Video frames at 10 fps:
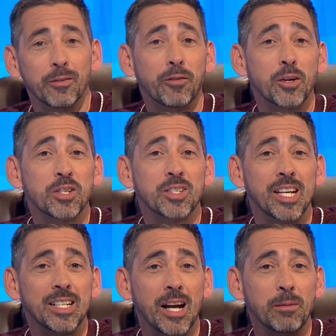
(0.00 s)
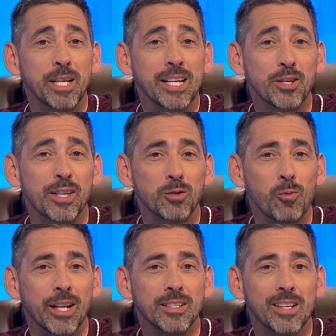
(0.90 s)
First tea time teaser this
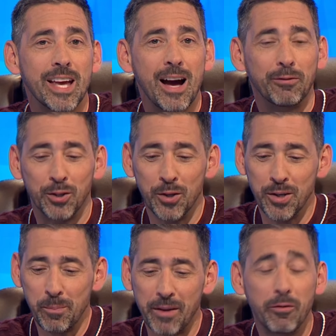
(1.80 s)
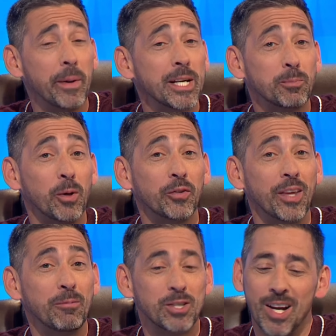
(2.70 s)
Wednesday afternoon. A bit of a baseball
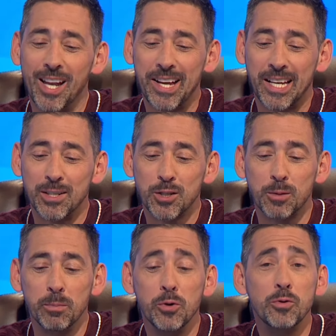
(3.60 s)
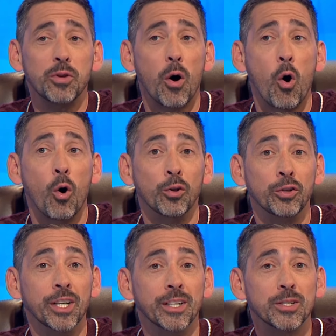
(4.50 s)
theme, which I like. Smooth
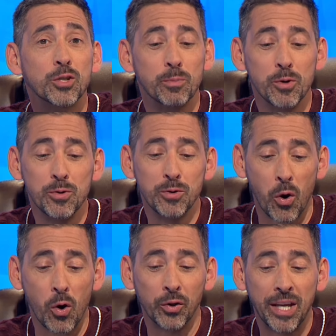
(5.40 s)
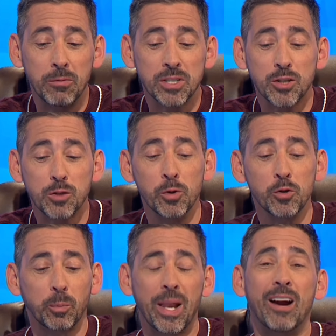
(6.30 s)
on. Smooth on. He was a
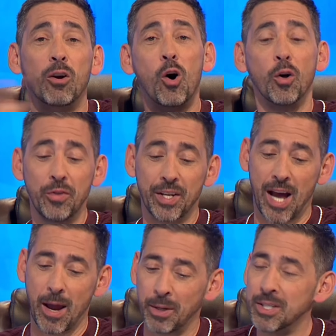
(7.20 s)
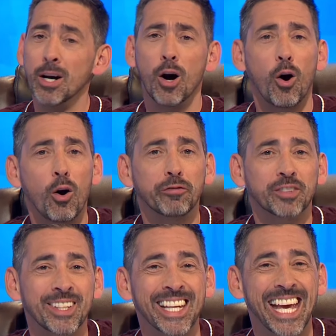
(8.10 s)
smooth player on the diamond,
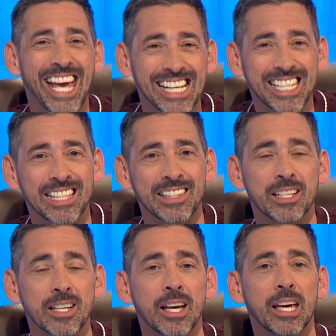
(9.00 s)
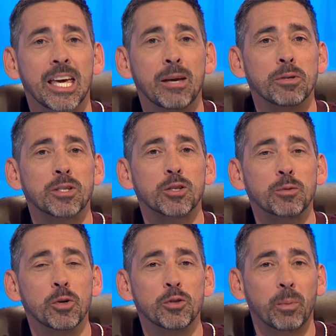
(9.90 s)
often hitting this. He was a
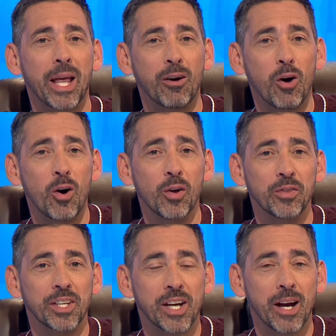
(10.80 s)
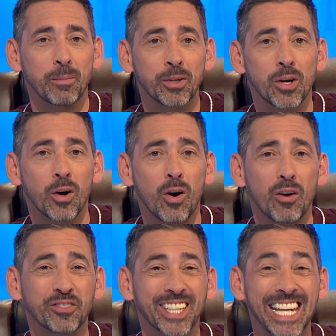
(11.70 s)
smooth player on the diamond,
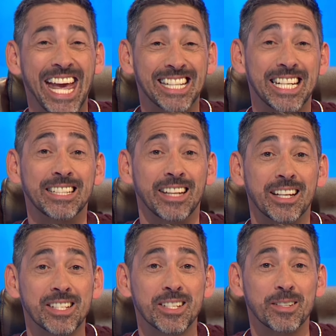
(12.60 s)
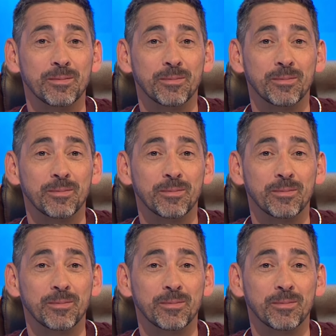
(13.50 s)
often hitting this.